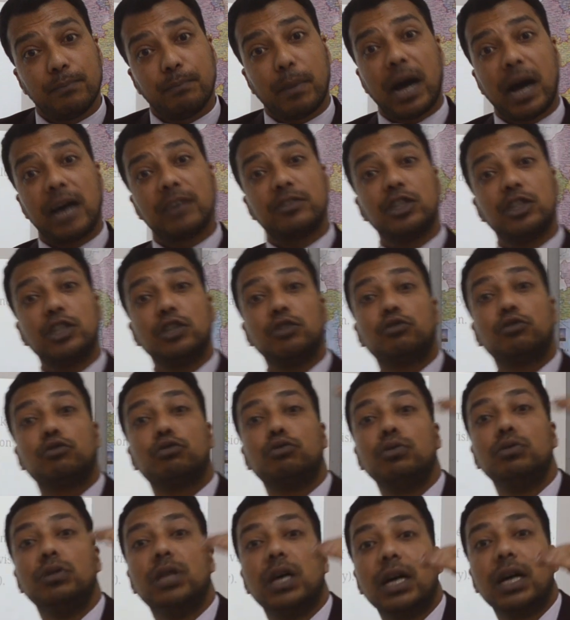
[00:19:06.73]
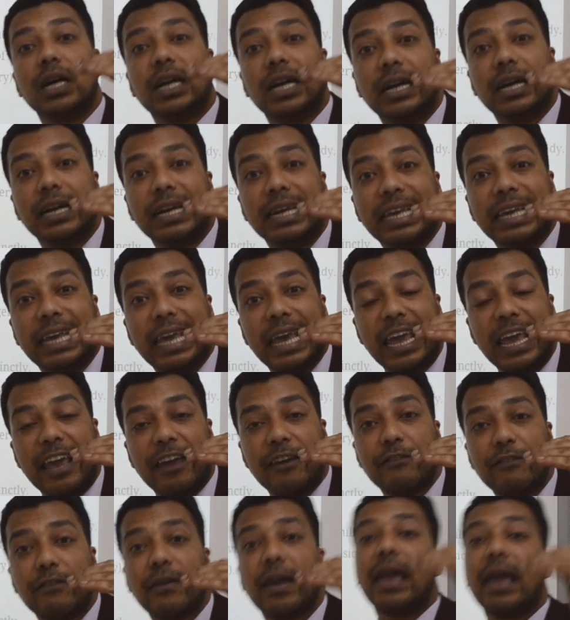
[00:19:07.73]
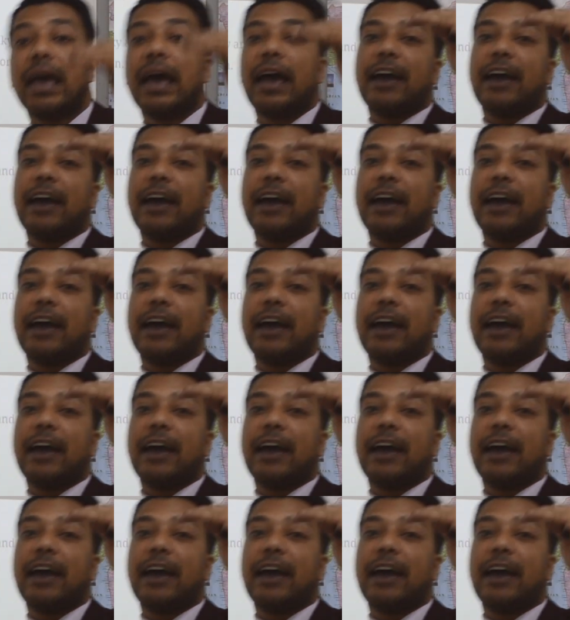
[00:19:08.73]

passes through the concave